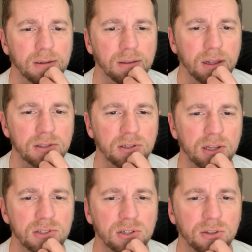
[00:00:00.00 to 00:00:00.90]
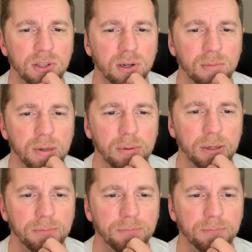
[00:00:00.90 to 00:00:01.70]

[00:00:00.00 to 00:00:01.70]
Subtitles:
Let's not start there, maybe.